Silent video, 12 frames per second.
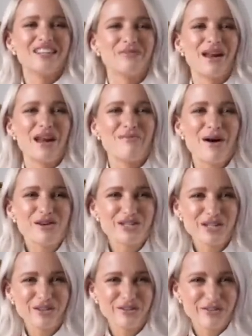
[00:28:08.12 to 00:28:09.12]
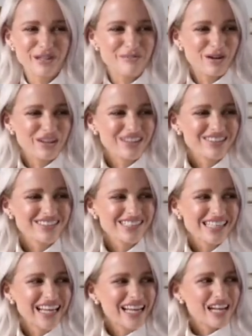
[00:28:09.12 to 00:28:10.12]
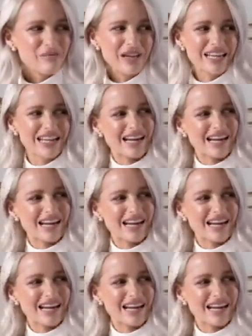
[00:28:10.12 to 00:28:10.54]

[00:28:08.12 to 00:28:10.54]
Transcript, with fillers: It's been an emotional few months. Me and